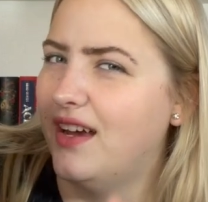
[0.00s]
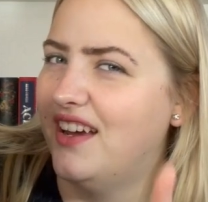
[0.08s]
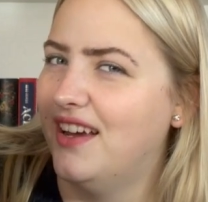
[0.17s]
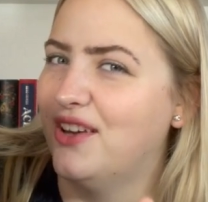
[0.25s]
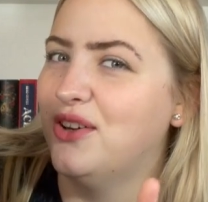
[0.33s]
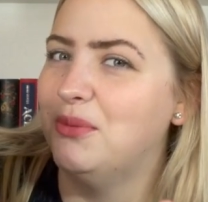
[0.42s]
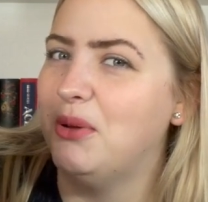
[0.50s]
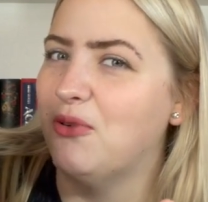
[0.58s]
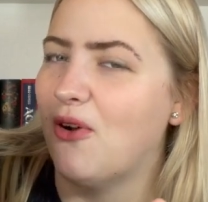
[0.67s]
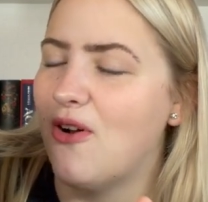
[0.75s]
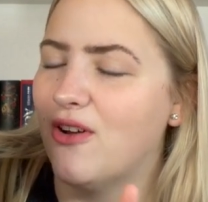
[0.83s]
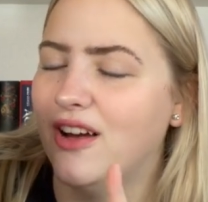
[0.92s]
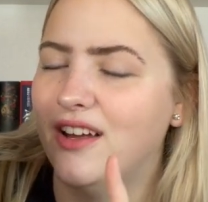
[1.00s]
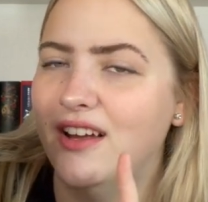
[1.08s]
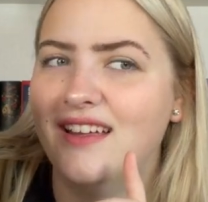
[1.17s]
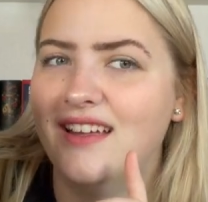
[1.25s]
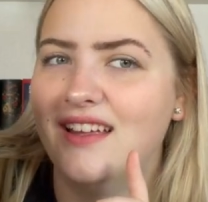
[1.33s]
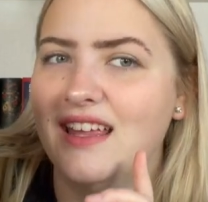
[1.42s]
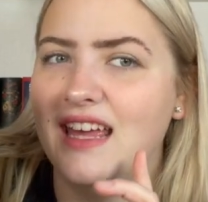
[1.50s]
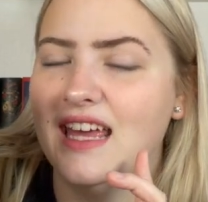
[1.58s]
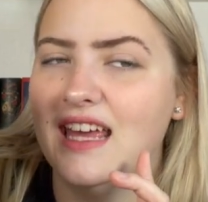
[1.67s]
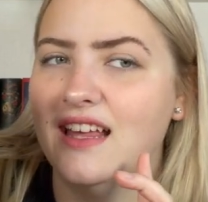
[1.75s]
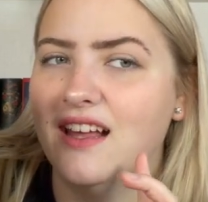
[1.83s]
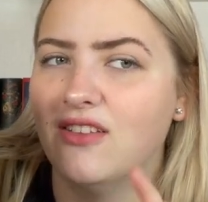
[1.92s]
I could be wrong.
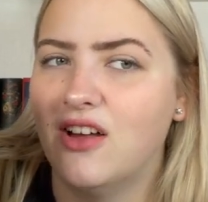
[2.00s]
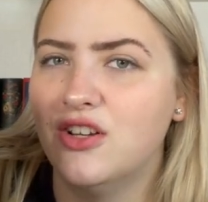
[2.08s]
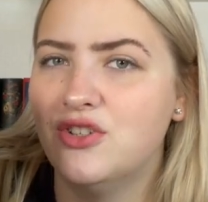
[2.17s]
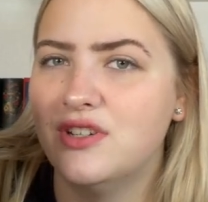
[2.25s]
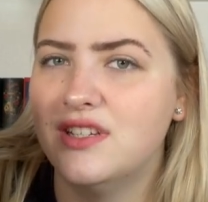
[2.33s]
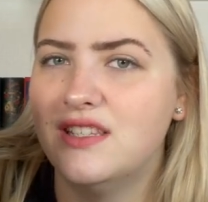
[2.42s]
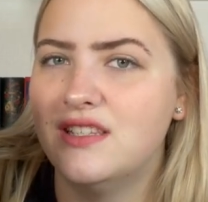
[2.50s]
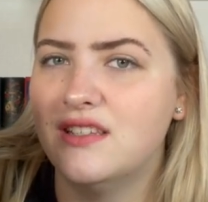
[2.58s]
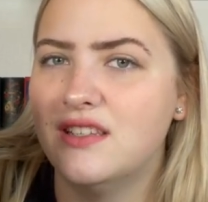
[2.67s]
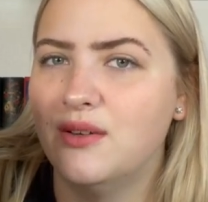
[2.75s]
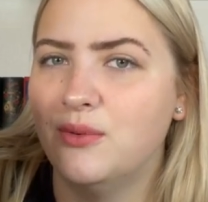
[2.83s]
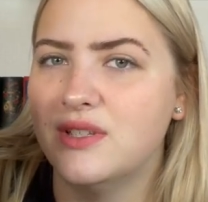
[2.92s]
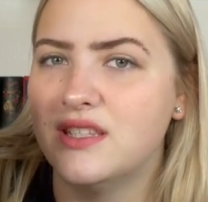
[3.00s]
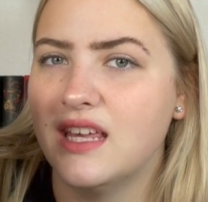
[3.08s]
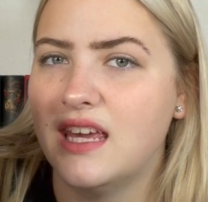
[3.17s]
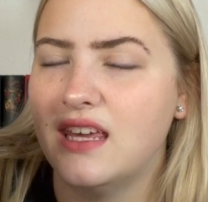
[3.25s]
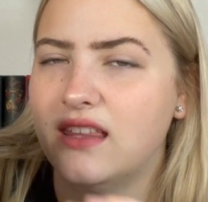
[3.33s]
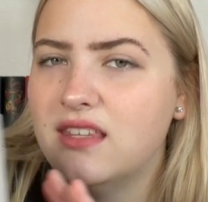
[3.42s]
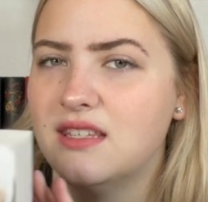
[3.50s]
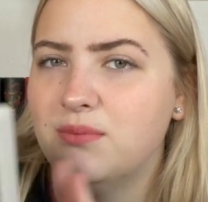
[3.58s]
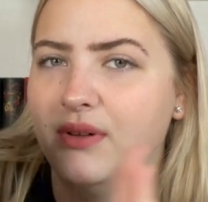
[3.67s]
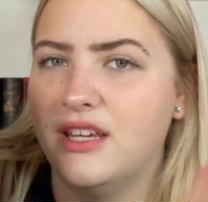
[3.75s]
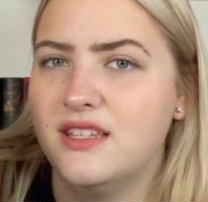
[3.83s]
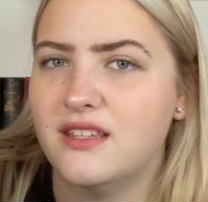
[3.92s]
Elantris was like this
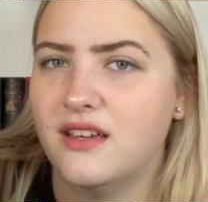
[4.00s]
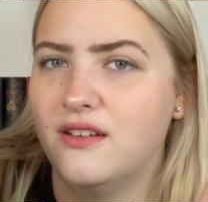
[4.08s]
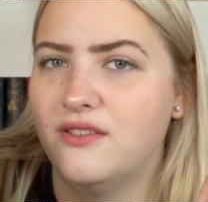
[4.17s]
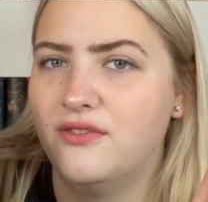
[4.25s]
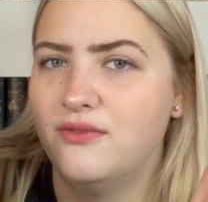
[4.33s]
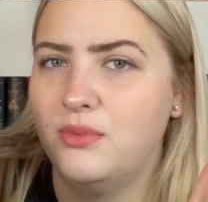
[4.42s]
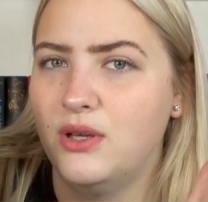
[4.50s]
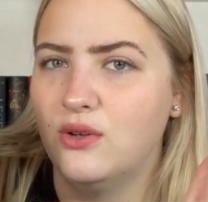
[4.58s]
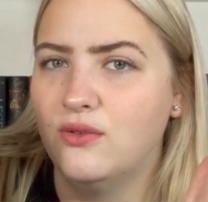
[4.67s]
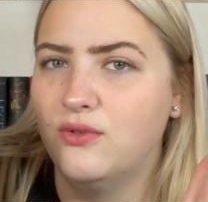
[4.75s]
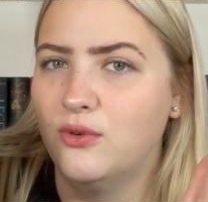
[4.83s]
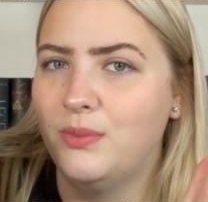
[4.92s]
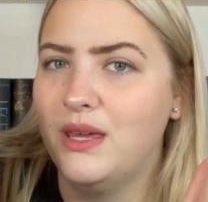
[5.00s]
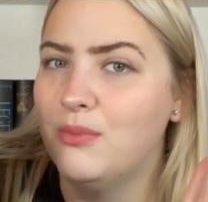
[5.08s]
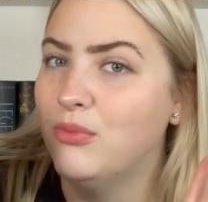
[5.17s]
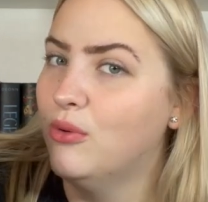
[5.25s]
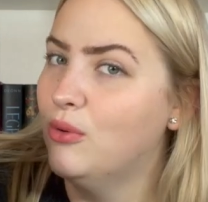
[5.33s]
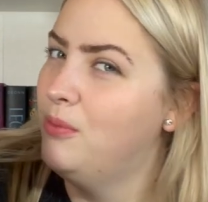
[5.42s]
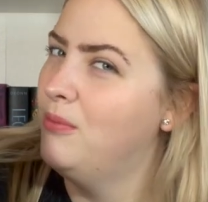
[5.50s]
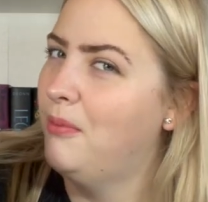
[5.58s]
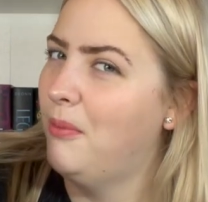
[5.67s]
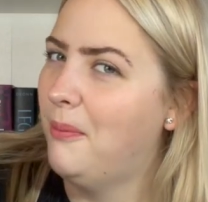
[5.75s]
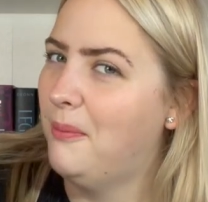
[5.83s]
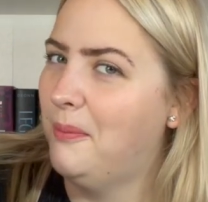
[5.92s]
place of beautiful people,
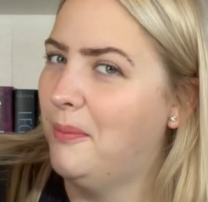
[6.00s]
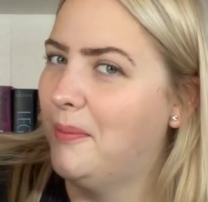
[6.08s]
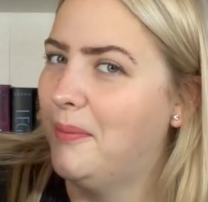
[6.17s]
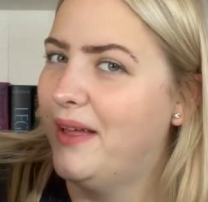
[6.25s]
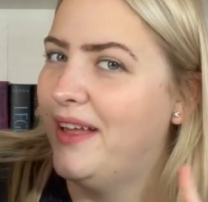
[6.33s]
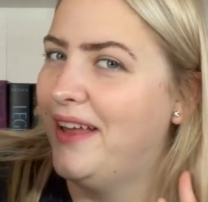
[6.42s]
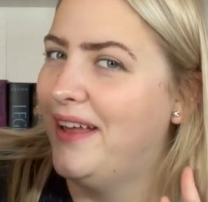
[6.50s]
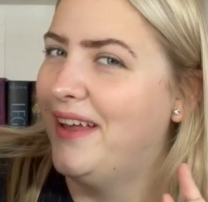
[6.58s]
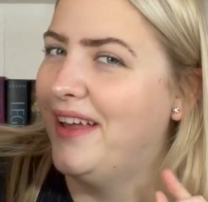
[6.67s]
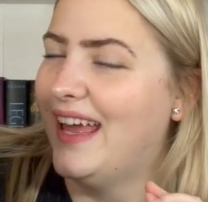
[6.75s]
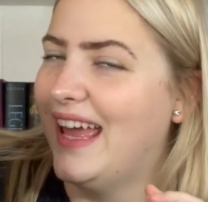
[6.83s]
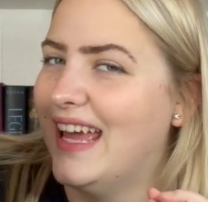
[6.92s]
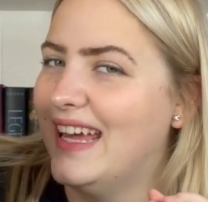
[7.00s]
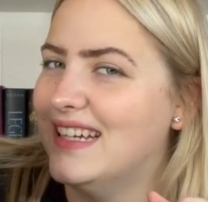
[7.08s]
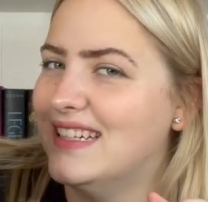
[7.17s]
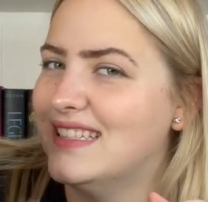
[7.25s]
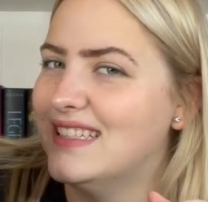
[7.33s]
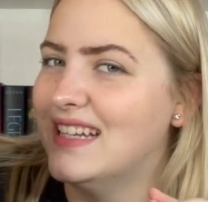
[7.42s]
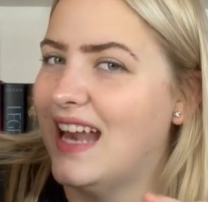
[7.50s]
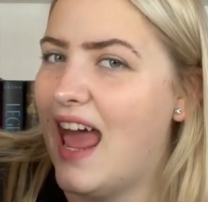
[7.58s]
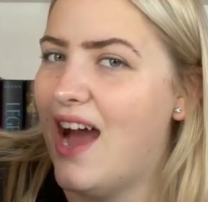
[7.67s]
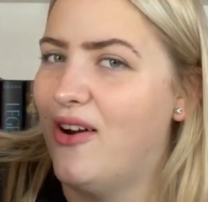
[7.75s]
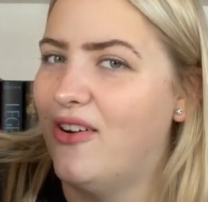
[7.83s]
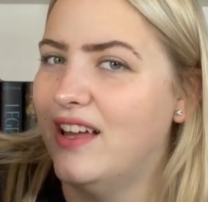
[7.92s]
and
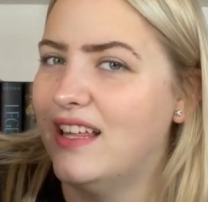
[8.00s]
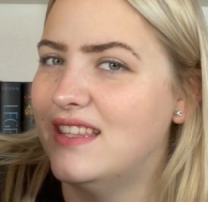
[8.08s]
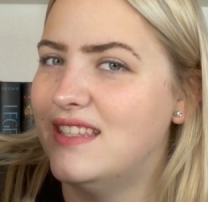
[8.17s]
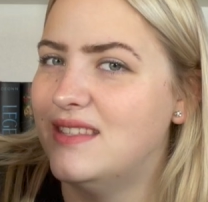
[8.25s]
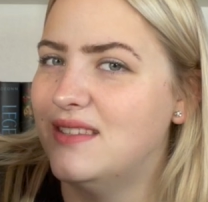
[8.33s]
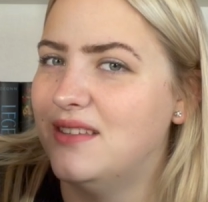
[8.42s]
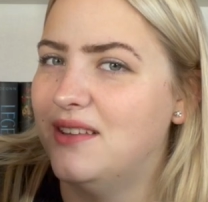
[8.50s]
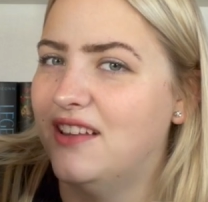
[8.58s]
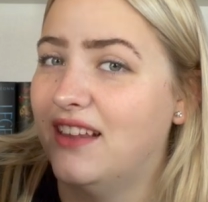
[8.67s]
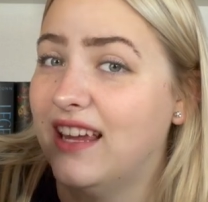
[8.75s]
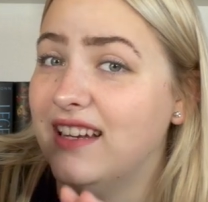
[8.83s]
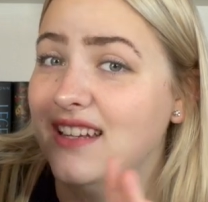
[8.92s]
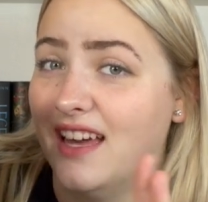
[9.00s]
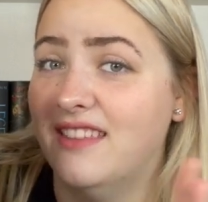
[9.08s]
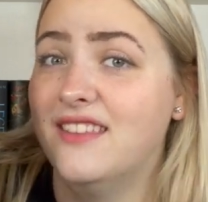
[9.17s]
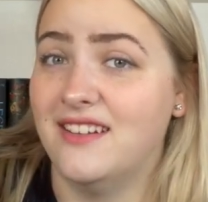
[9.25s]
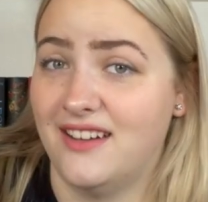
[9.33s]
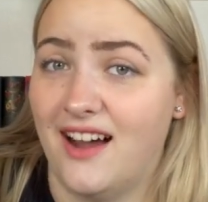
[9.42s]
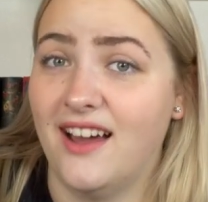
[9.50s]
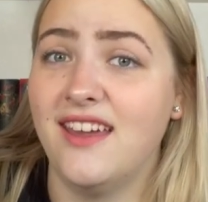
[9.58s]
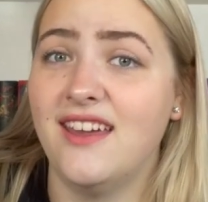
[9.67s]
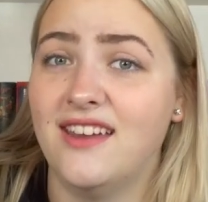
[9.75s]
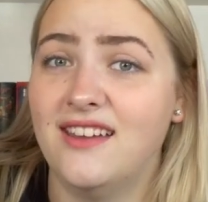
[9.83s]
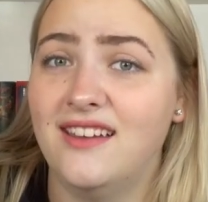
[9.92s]
now it's like death and
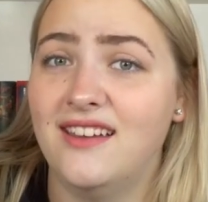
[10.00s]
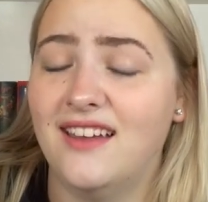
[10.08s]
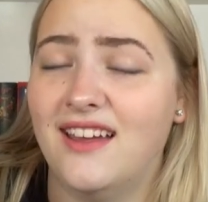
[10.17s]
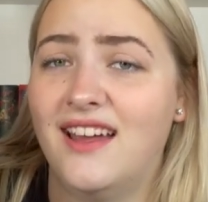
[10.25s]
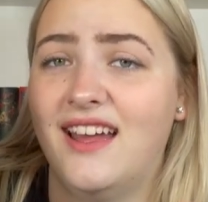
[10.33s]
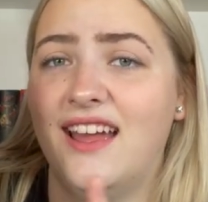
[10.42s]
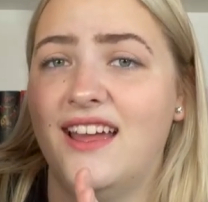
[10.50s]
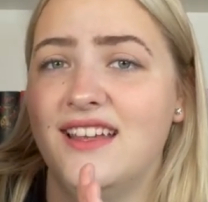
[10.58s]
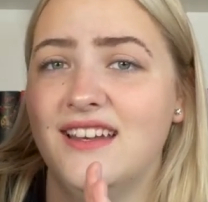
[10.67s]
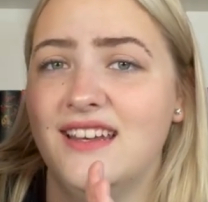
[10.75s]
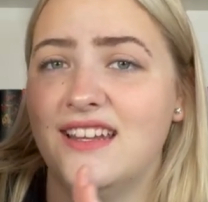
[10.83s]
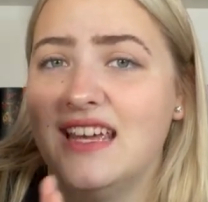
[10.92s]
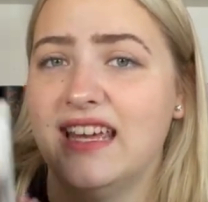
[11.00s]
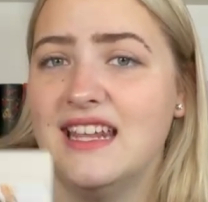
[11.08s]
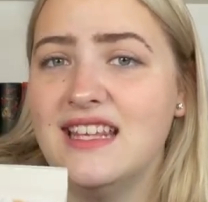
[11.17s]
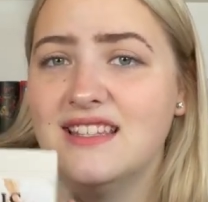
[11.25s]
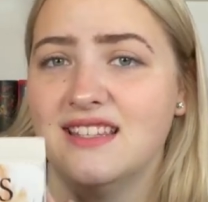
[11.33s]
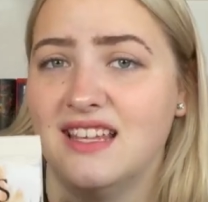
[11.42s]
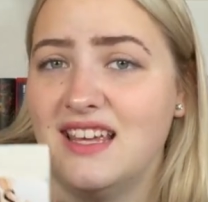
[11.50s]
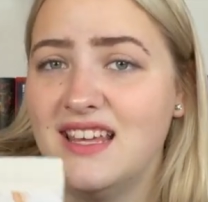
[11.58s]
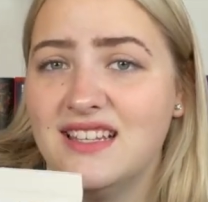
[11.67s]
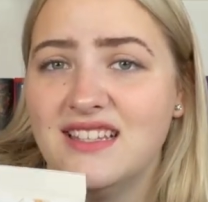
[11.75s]
dying, and it is like